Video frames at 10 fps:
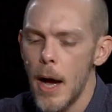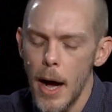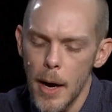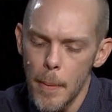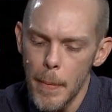
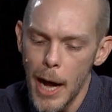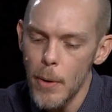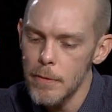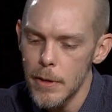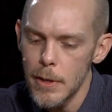
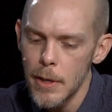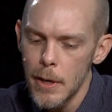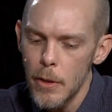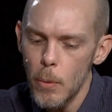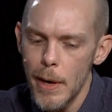However,
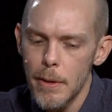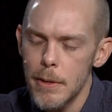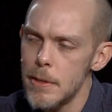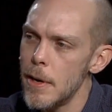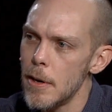the weather
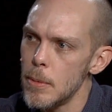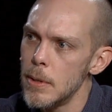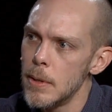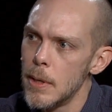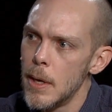is terrible.